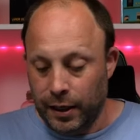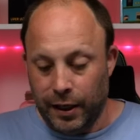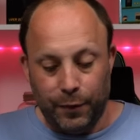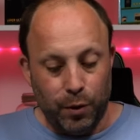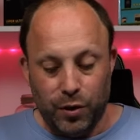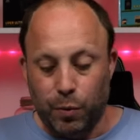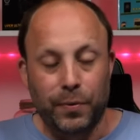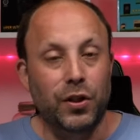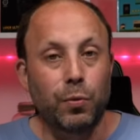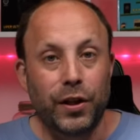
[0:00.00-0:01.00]
If you want to swap
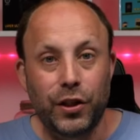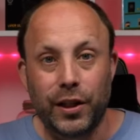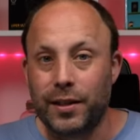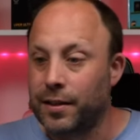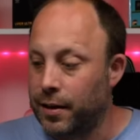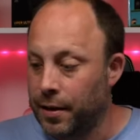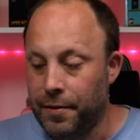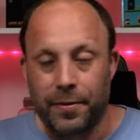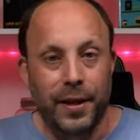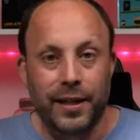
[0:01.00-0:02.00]
your switches,
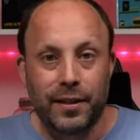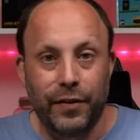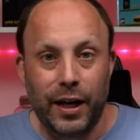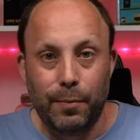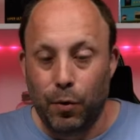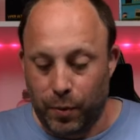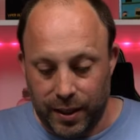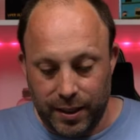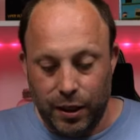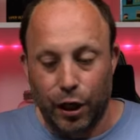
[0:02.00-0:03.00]
that's available with
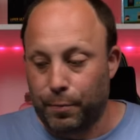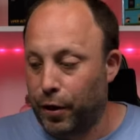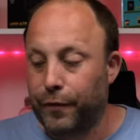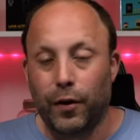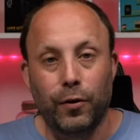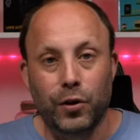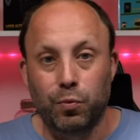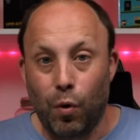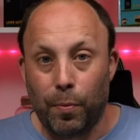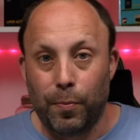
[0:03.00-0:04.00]
these low profile
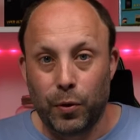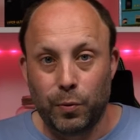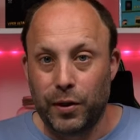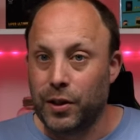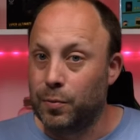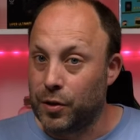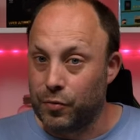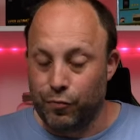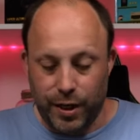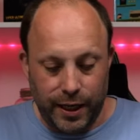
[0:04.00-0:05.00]
swappable switches, which
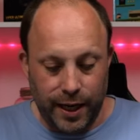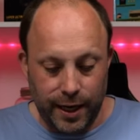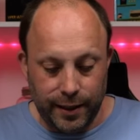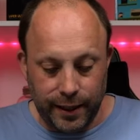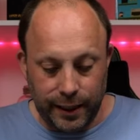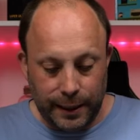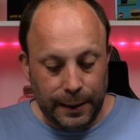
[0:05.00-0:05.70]
is really handy.